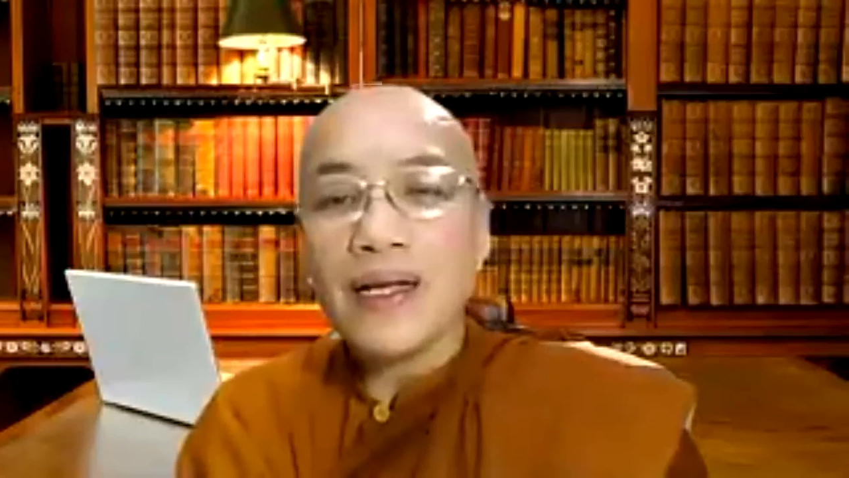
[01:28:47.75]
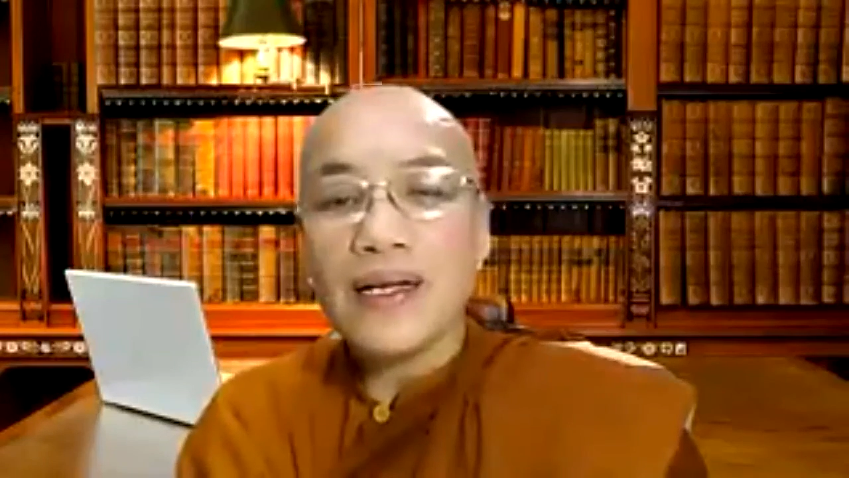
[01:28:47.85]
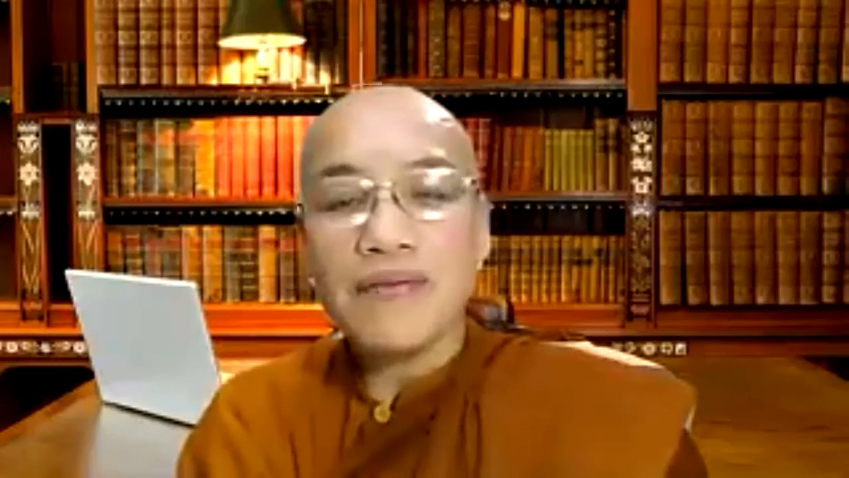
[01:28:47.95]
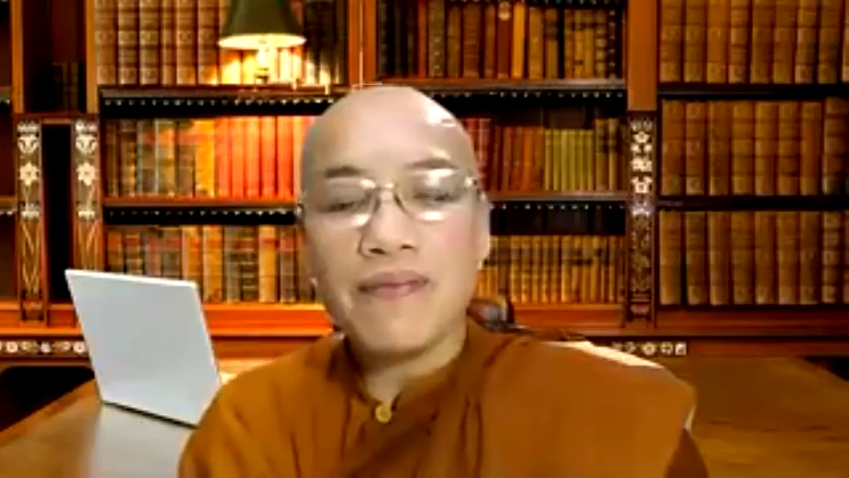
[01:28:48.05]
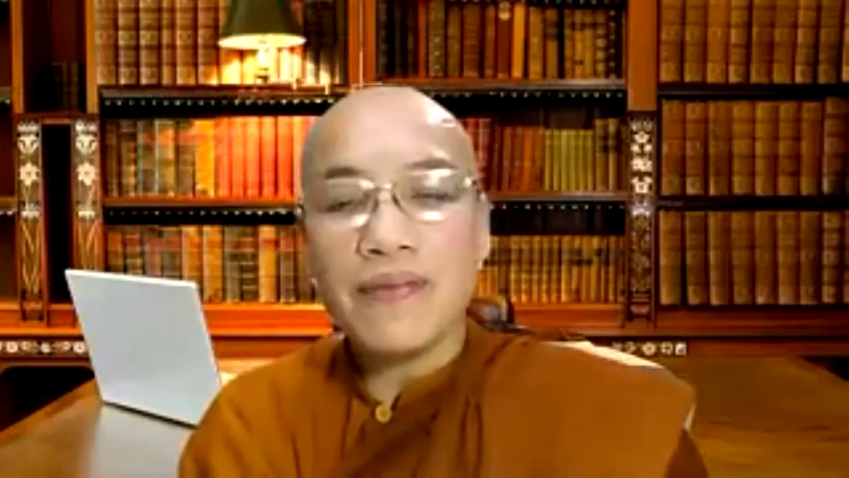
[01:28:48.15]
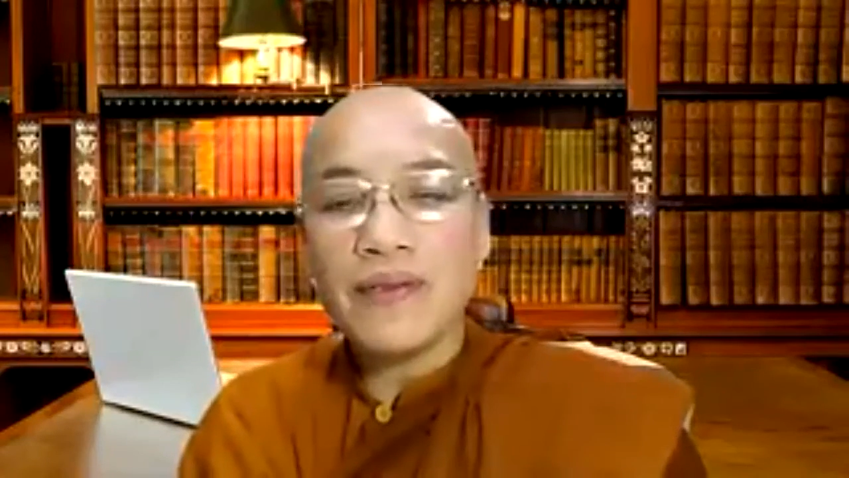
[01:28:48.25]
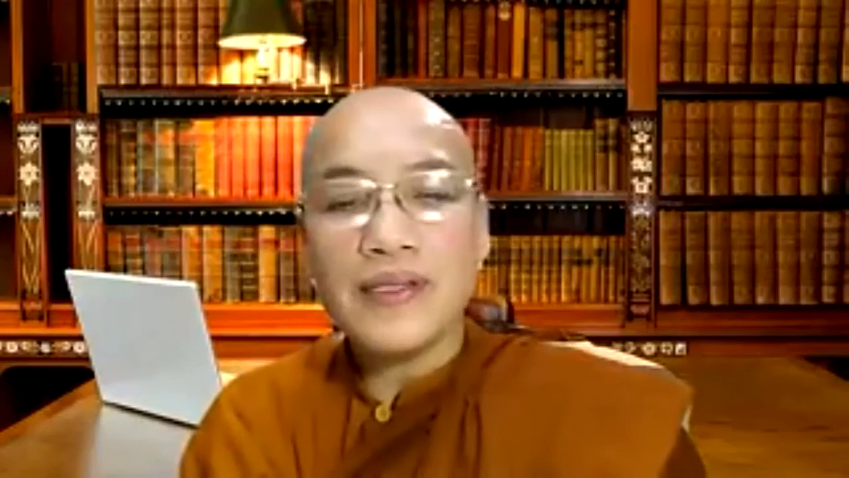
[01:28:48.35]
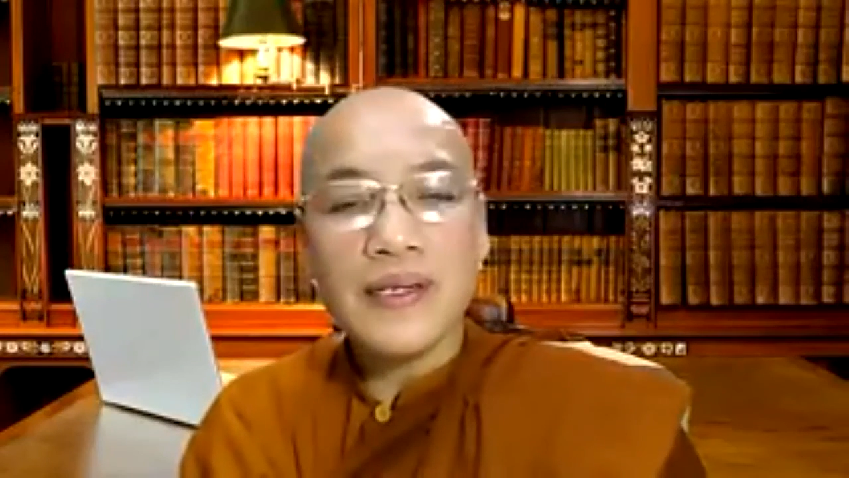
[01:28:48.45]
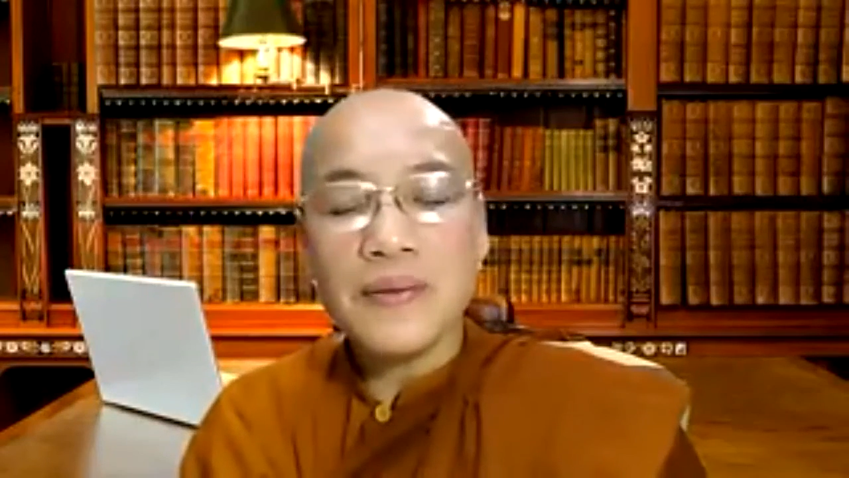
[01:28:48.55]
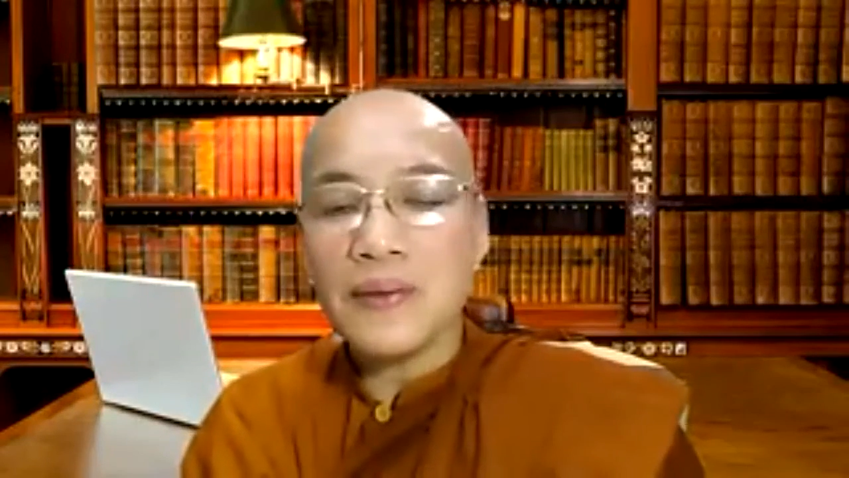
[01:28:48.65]
Uh,
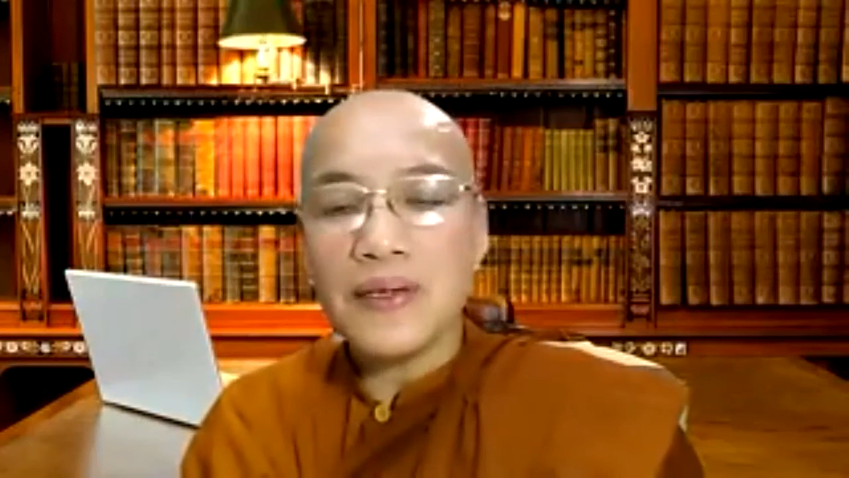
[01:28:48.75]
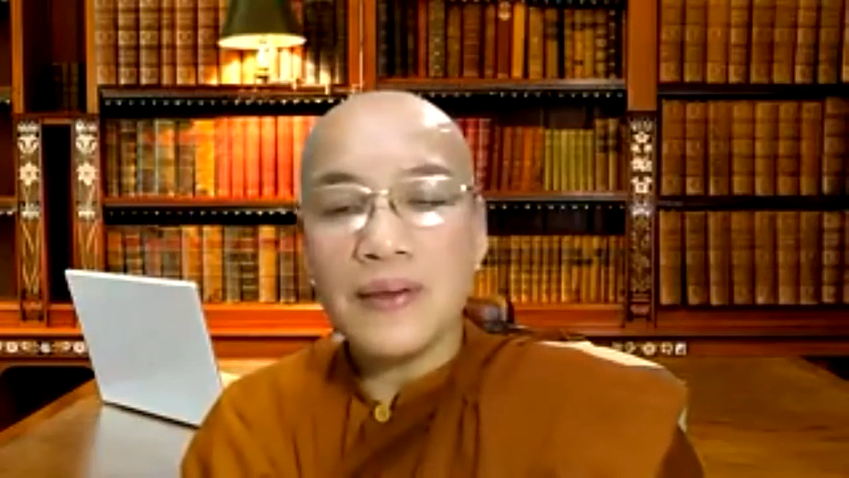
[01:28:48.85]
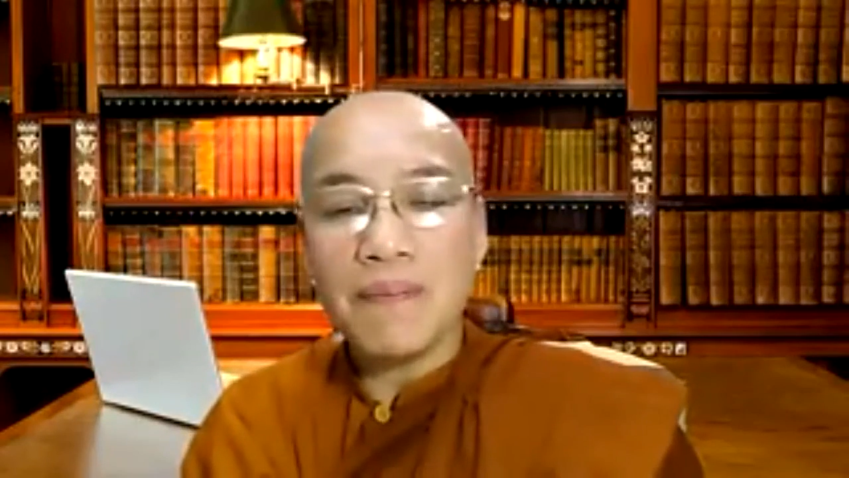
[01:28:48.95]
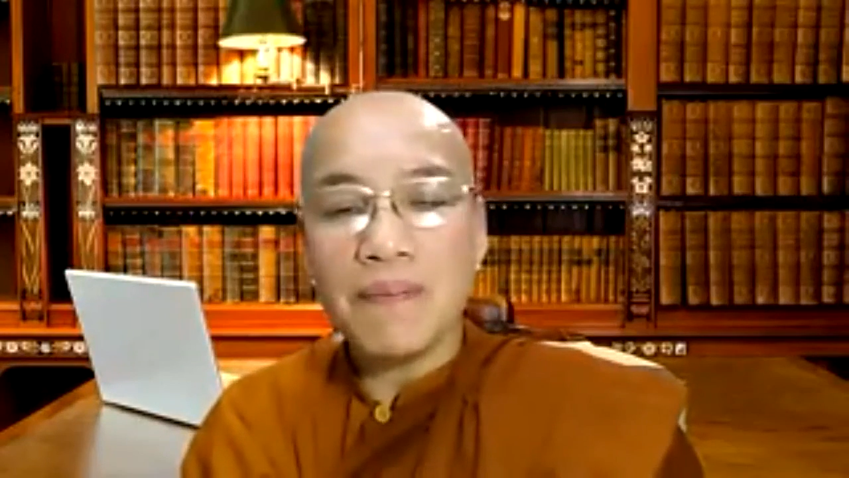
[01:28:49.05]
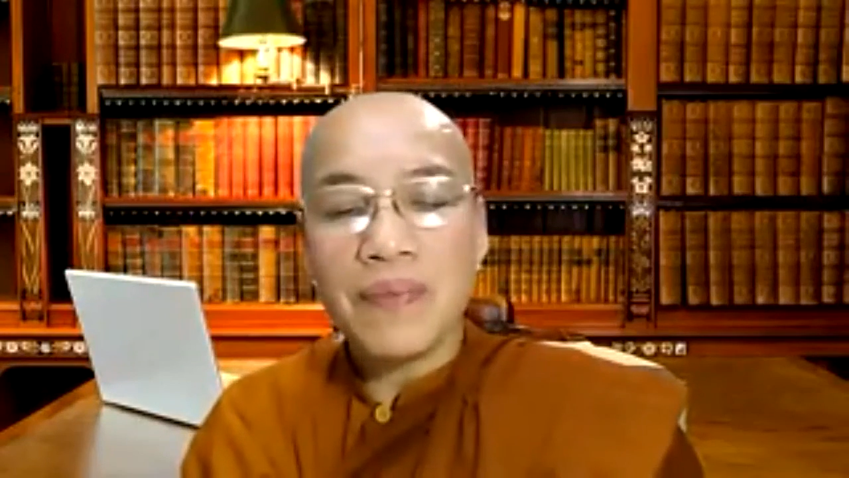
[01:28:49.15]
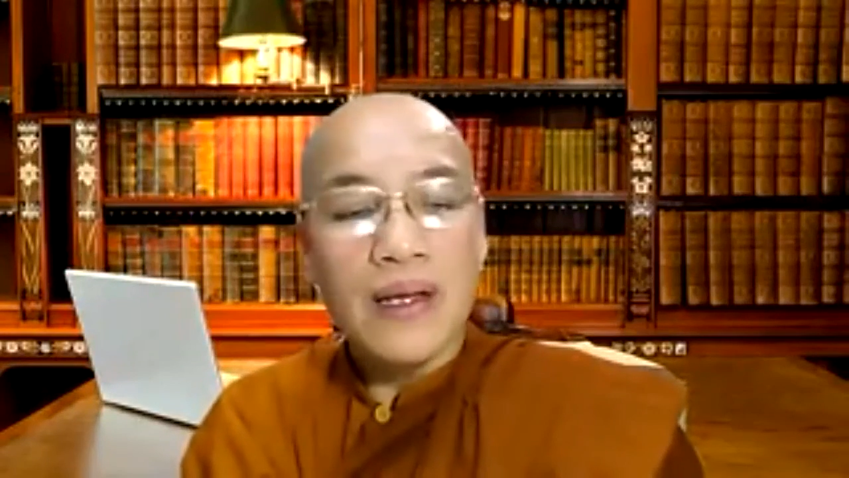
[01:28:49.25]
so um,